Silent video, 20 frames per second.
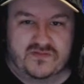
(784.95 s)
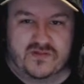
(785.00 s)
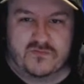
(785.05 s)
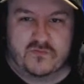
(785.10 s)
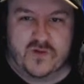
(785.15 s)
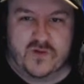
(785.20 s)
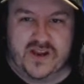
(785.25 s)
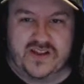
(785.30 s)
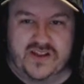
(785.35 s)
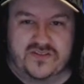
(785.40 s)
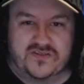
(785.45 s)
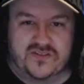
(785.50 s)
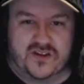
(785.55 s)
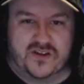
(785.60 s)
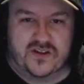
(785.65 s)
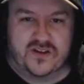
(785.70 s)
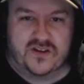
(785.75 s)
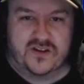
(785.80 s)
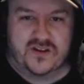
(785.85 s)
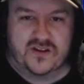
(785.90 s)
in week
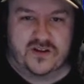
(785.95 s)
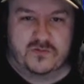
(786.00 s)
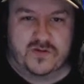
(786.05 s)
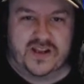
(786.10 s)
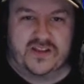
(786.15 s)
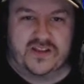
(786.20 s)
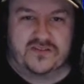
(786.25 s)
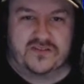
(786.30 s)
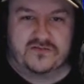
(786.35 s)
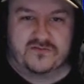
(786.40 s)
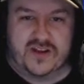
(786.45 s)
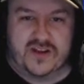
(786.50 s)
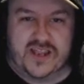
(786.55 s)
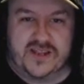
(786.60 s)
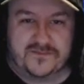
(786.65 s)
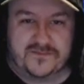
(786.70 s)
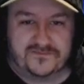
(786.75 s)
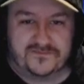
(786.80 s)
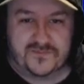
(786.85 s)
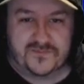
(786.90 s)
3.
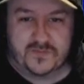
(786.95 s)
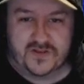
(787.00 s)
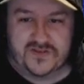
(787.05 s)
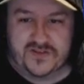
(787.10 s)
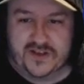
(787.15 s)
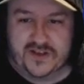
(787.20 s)
We're